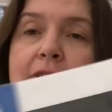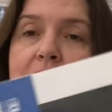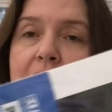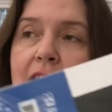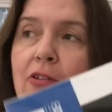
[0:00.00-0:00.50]
I,
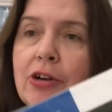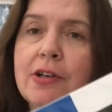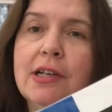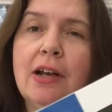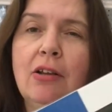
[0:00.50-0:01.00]
I
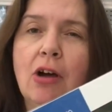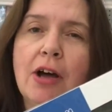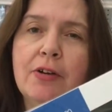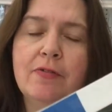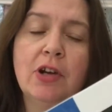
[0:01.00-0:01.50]
learned that a
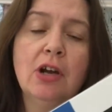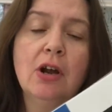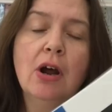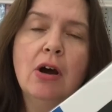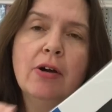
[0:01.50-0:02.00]
lot of
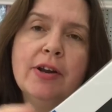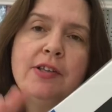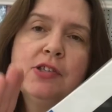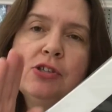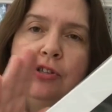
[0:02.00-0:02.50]

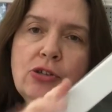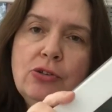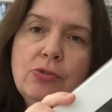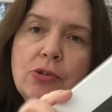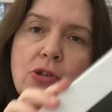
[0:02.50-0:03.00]
artists
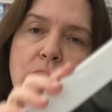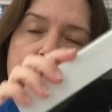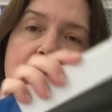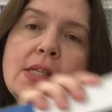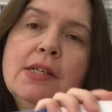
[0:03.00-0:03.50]
do
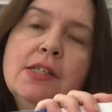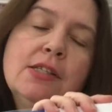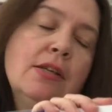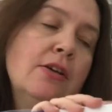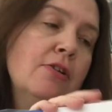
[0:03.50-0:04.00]
use
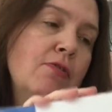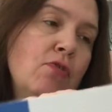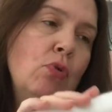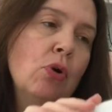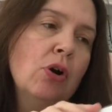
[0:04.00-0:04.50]
this
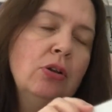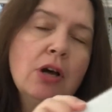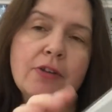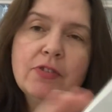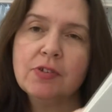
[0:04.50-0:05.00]
for a
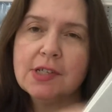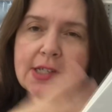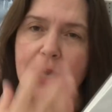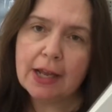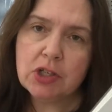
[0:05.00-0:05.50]
lot of their
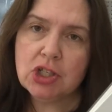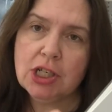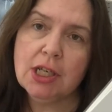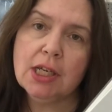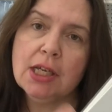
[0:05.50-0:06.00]

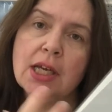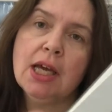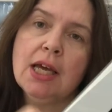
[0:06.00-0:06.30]
sketching